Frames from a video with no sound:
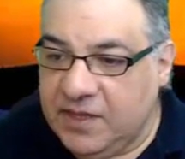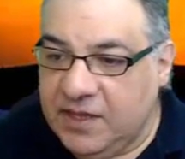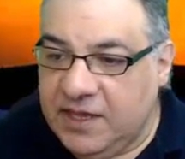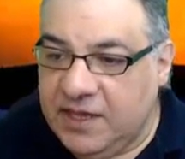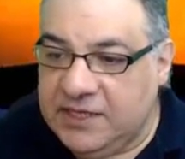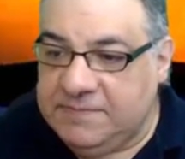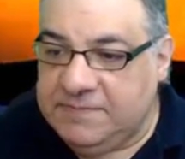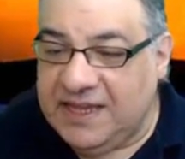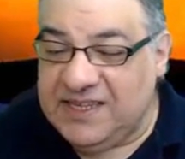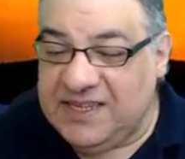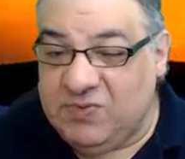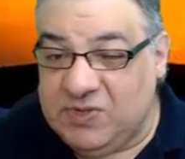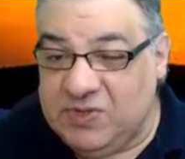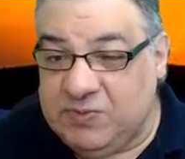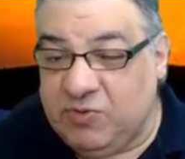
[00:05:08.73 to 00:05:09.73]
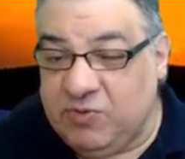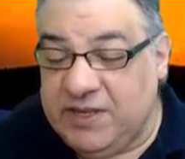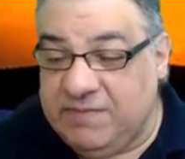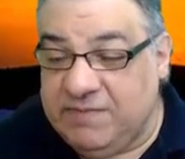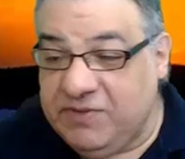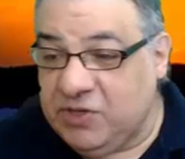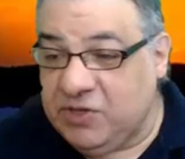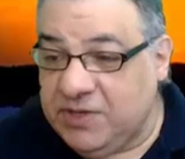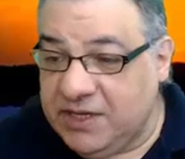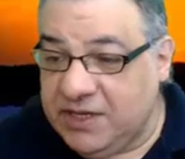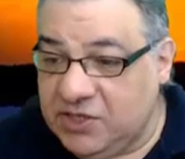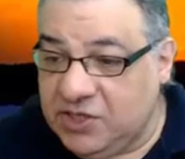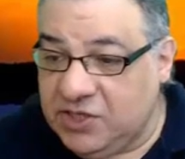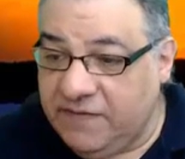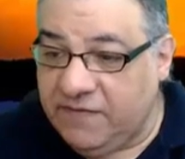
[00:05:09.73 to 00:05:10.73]
His best was probably bishop takes
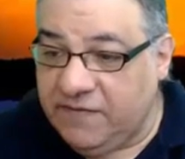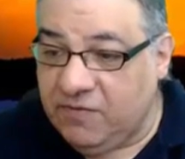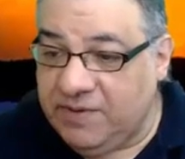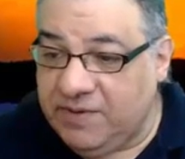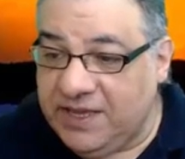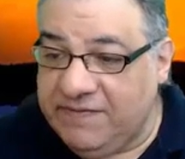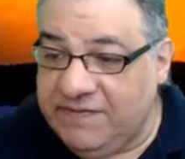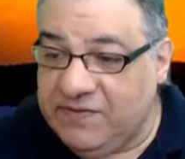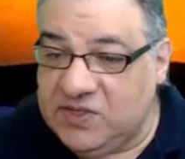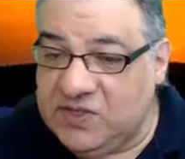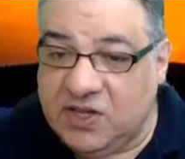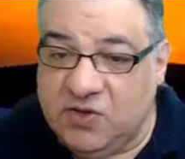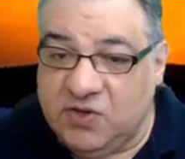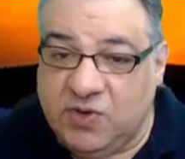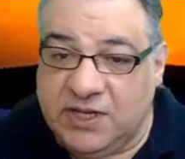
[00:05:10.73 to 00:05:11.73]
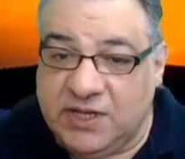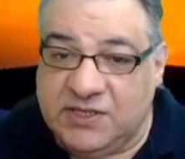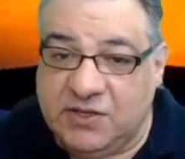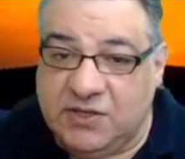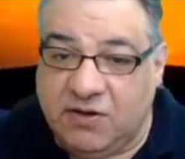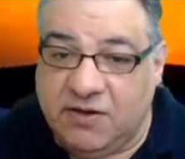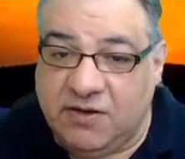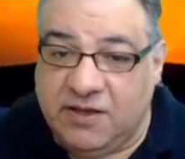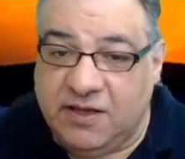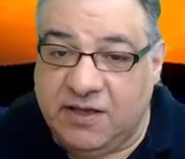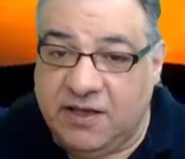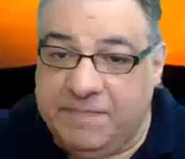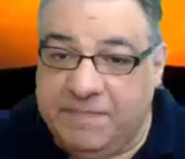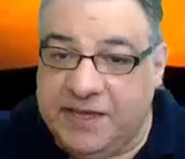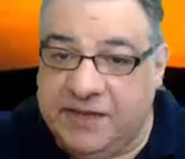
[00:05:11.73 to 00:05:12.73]
g four, but even so, white's got a, a
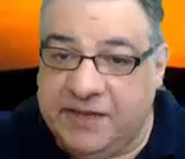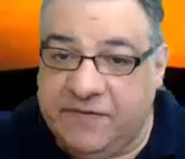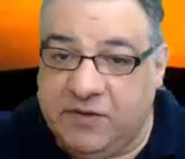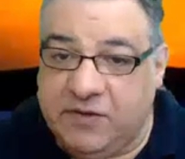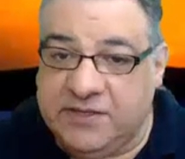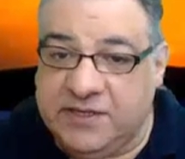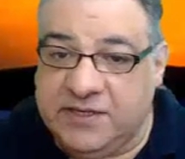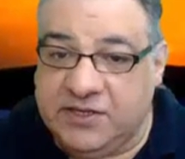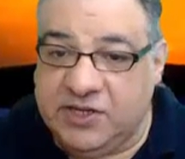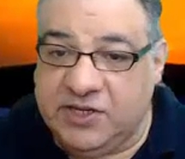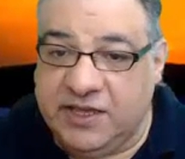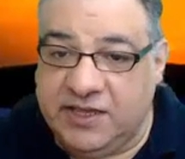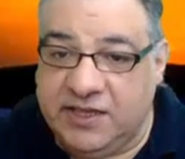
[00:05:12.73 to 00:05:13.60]
big advantage here.